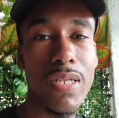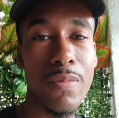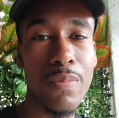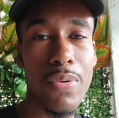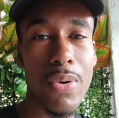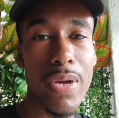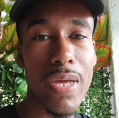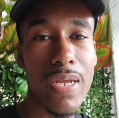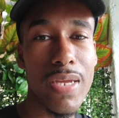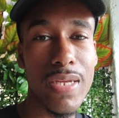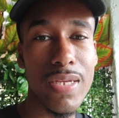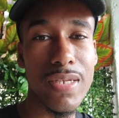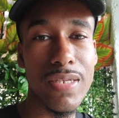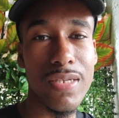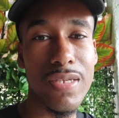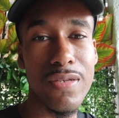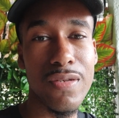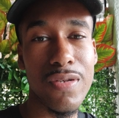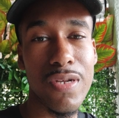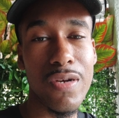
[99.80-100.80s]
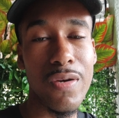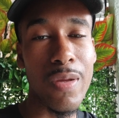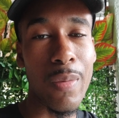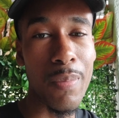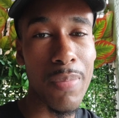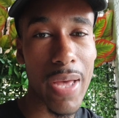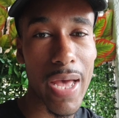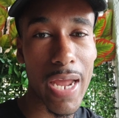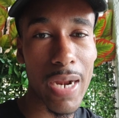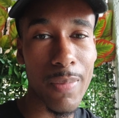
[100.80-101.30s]
the point is, you know, in
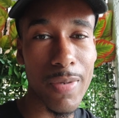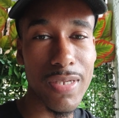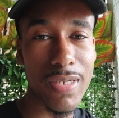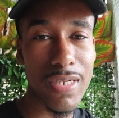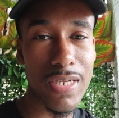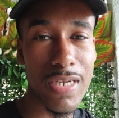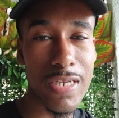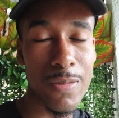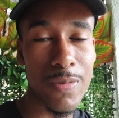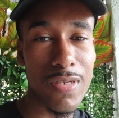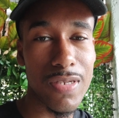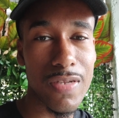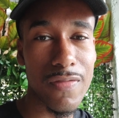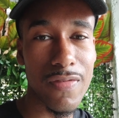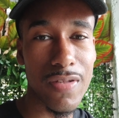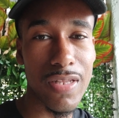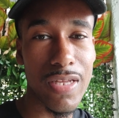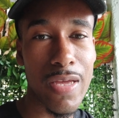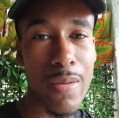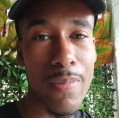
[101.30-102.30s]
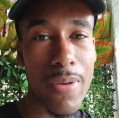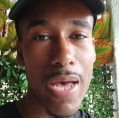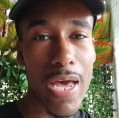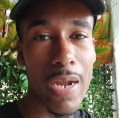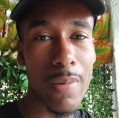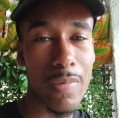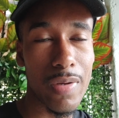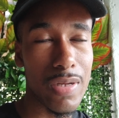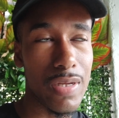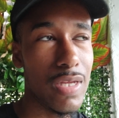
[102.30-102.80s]
Panama City, specifically in
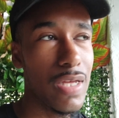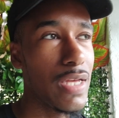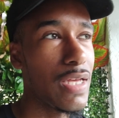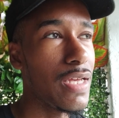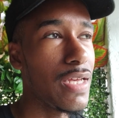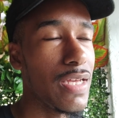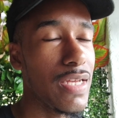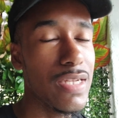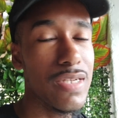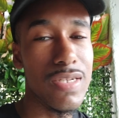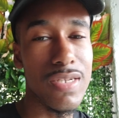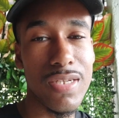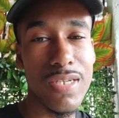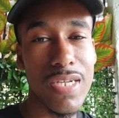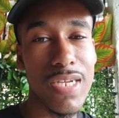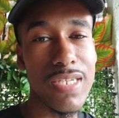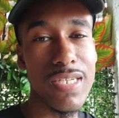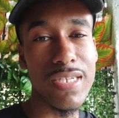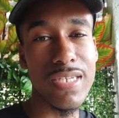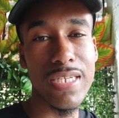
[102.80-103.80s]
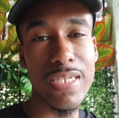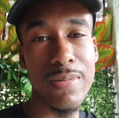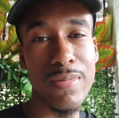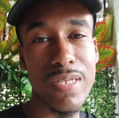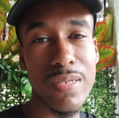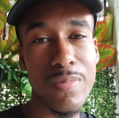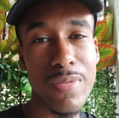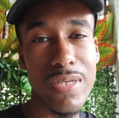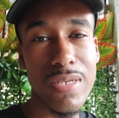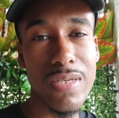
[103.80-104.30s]
Panama, it just doesn't seem
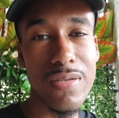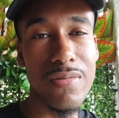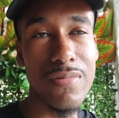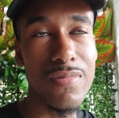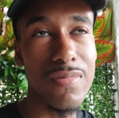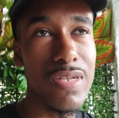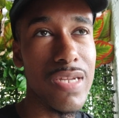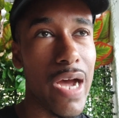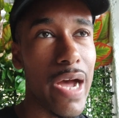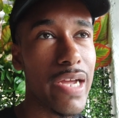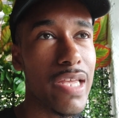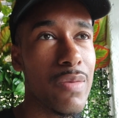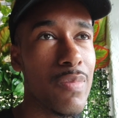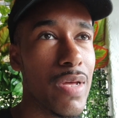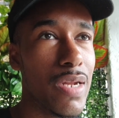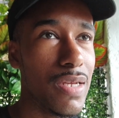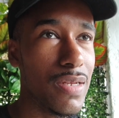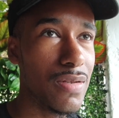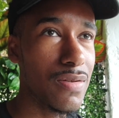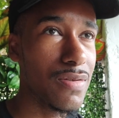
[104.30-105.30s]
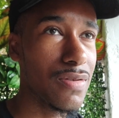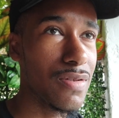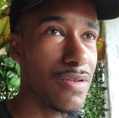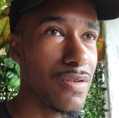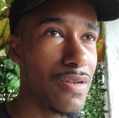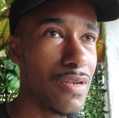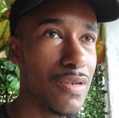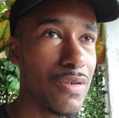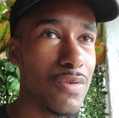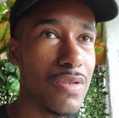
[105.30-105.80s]
to be documented. You
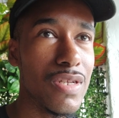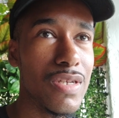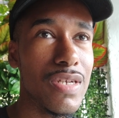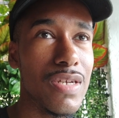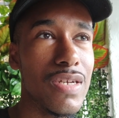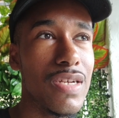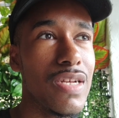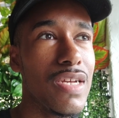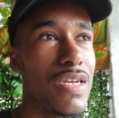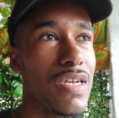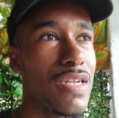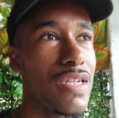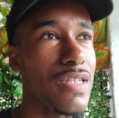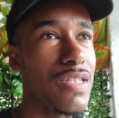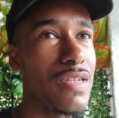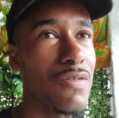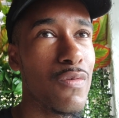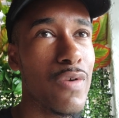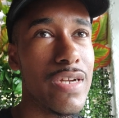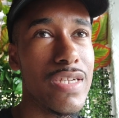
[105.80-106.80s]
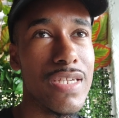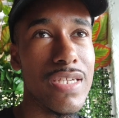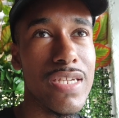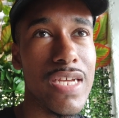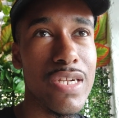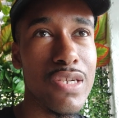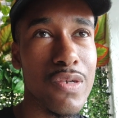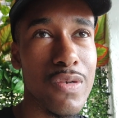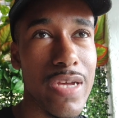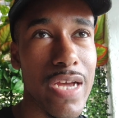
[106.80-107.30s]
know, the
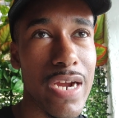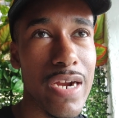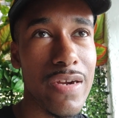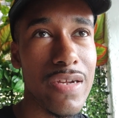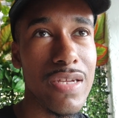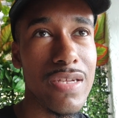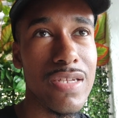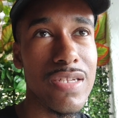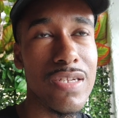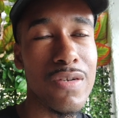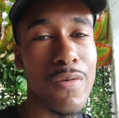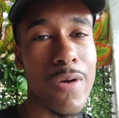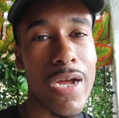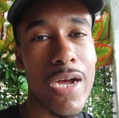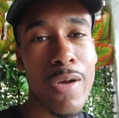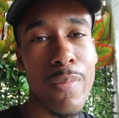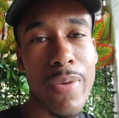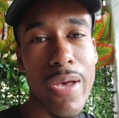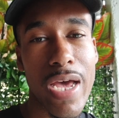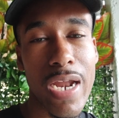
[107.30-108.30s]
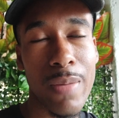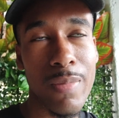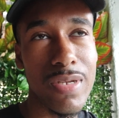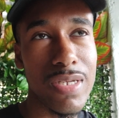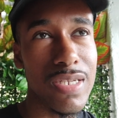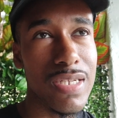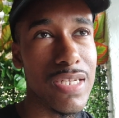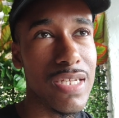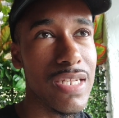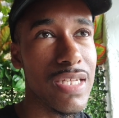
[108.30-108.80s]
residential areas around Panama
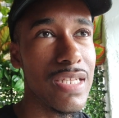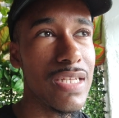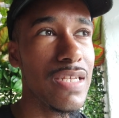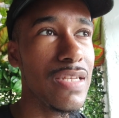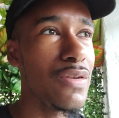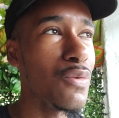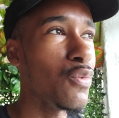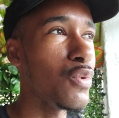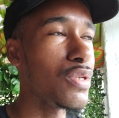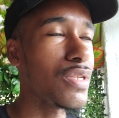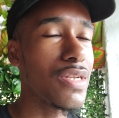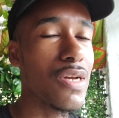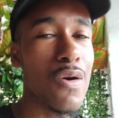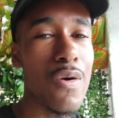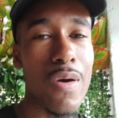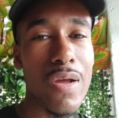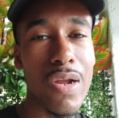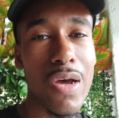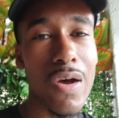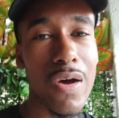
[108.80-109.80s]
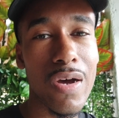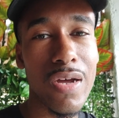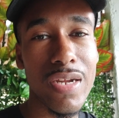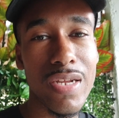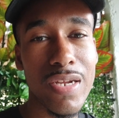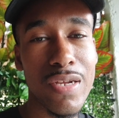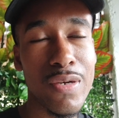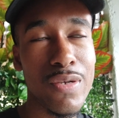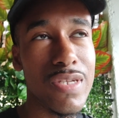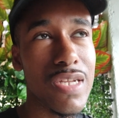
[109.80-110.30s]
City, what's going on
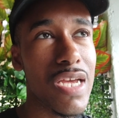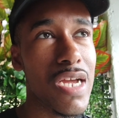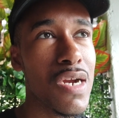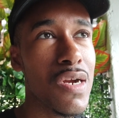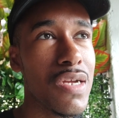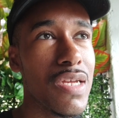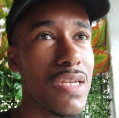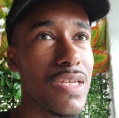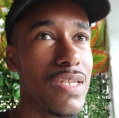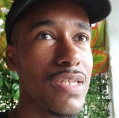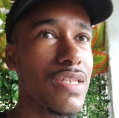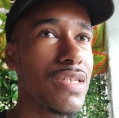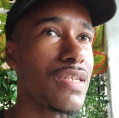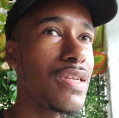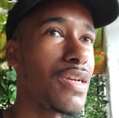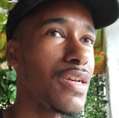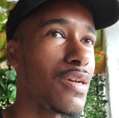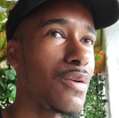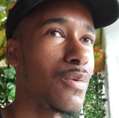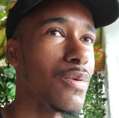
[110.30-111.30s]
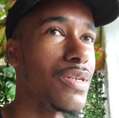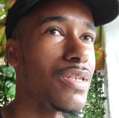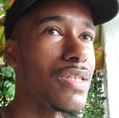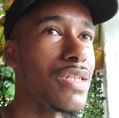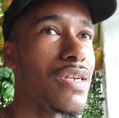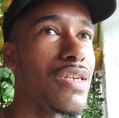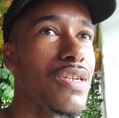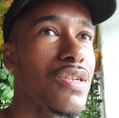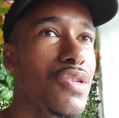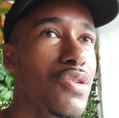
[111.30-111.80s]
in those areas, what's
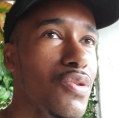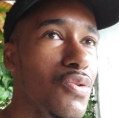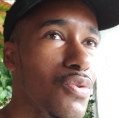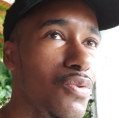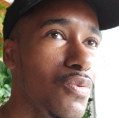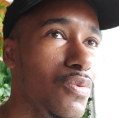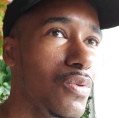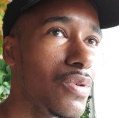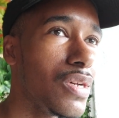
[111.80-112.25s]
there to do.